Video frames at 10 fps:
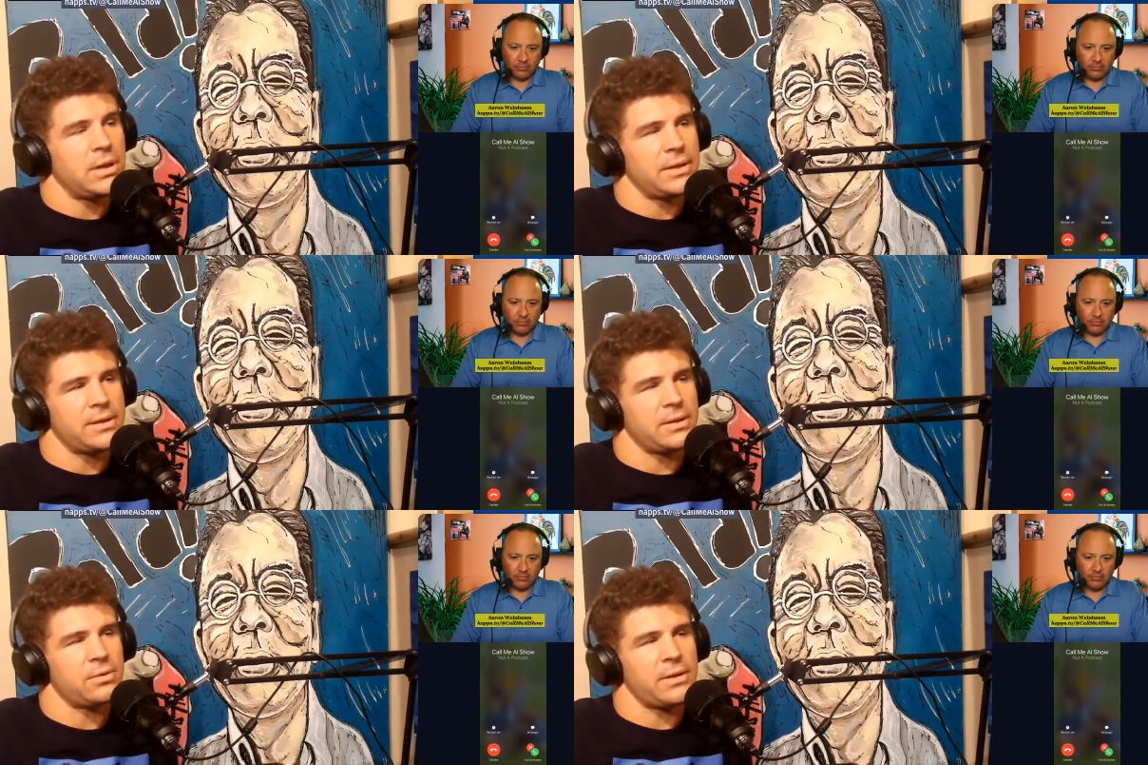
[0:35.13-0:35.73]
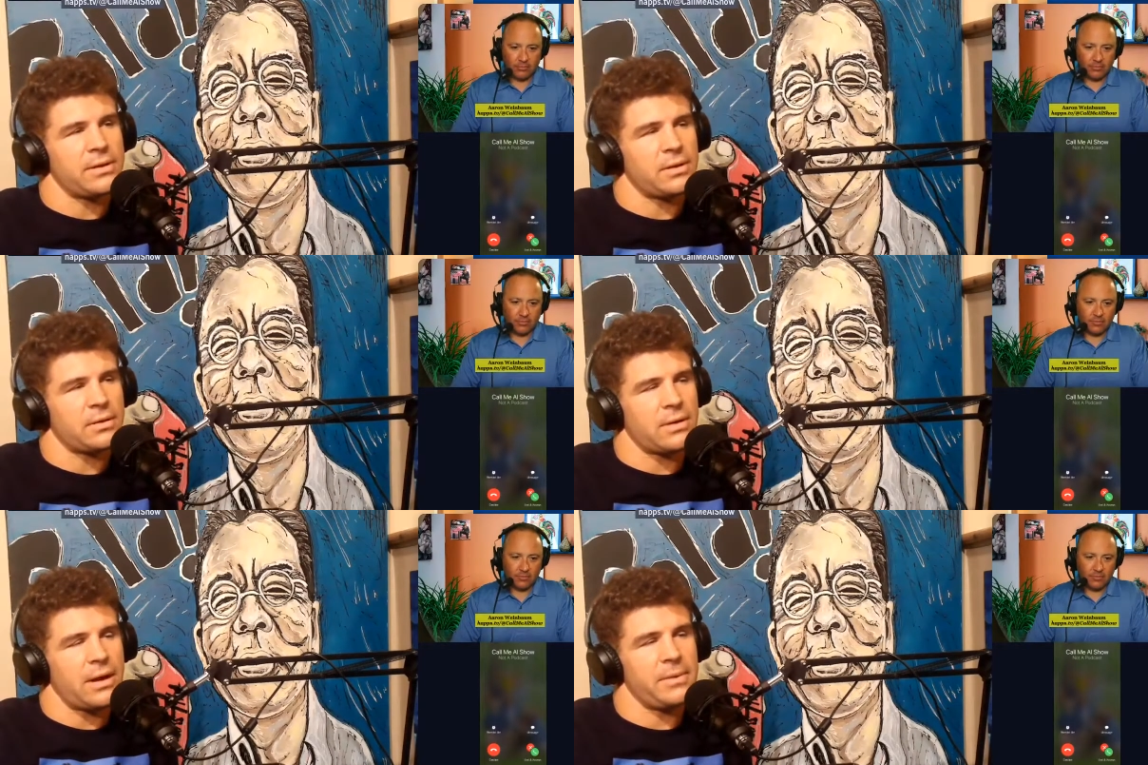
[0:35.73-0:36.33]
Speaker 1: I think I
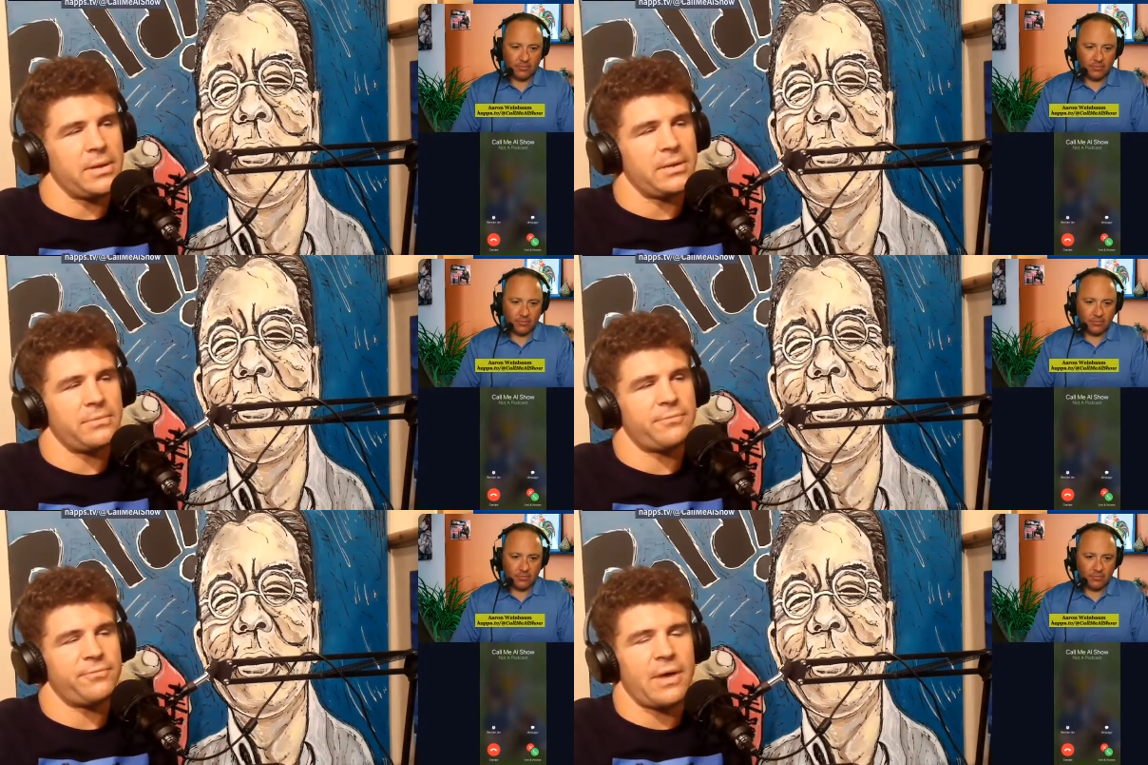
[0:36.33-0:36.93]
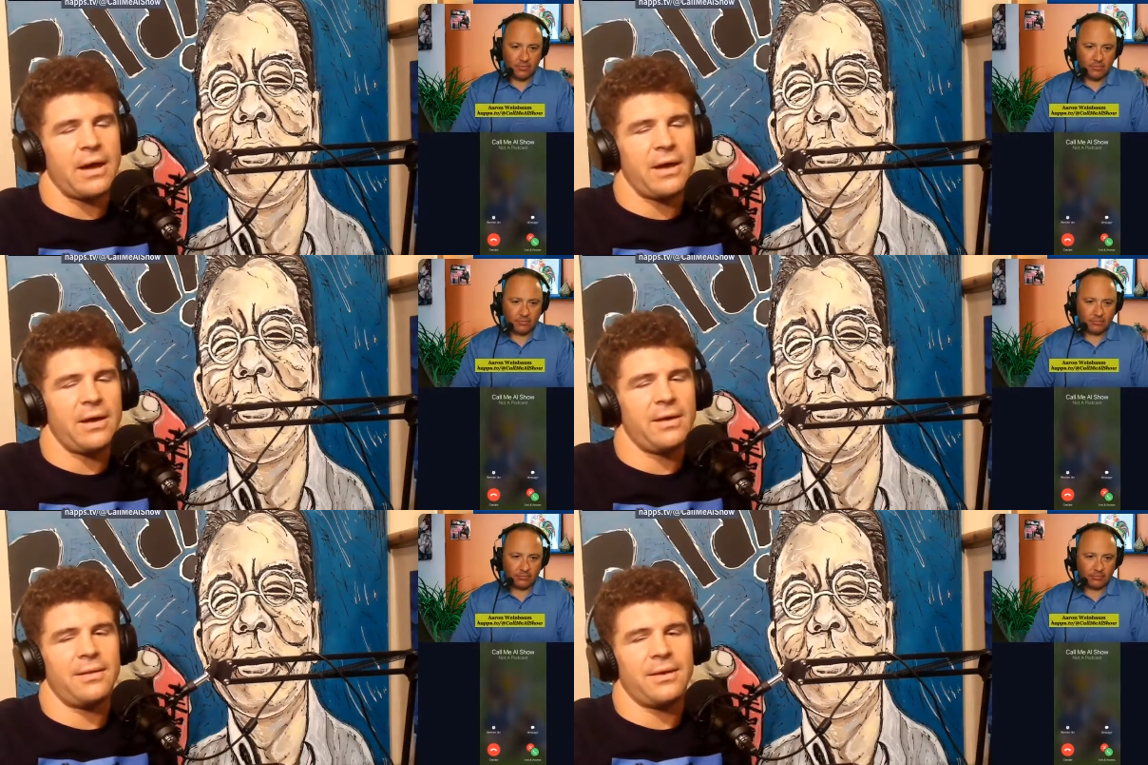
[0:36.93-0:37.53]
think I mean
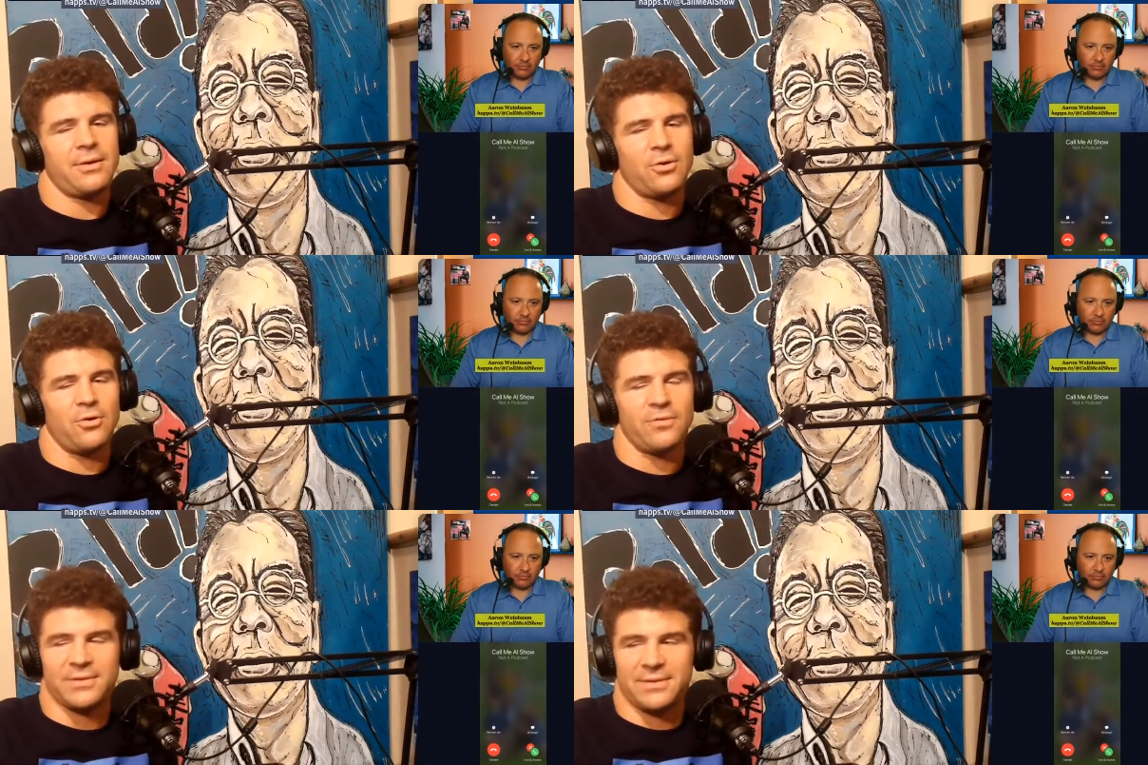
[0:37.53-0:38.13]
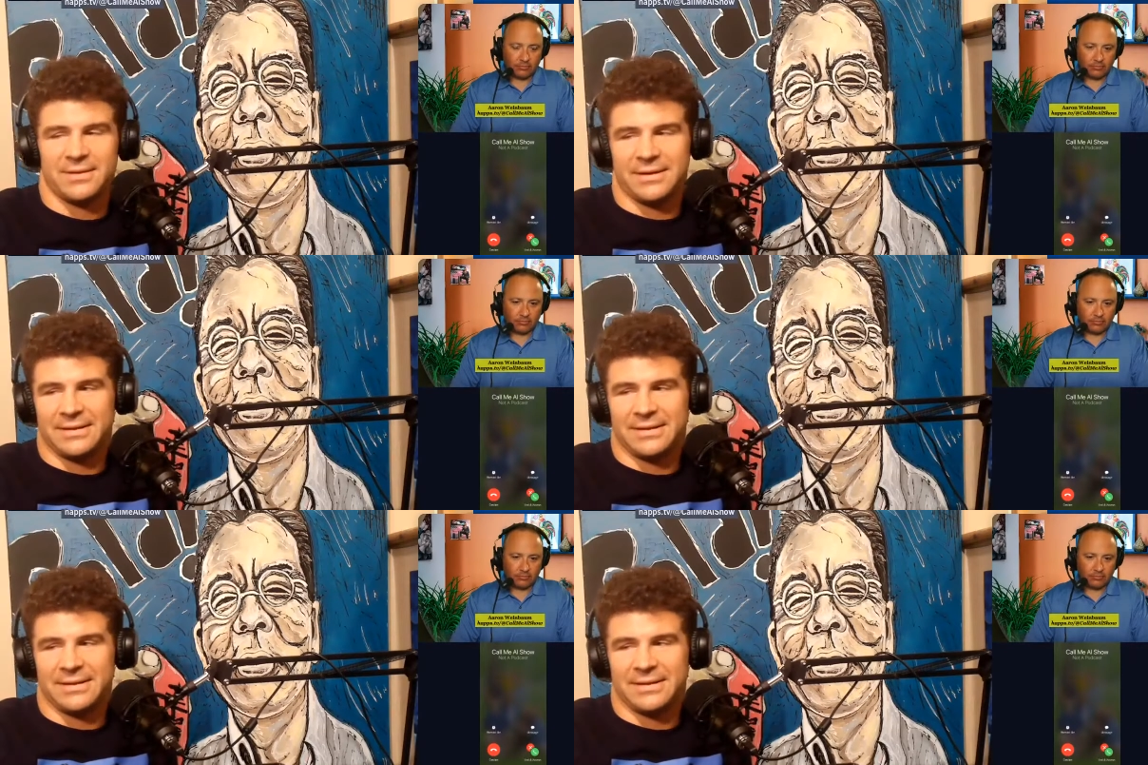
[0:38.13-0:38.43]
I like Covington.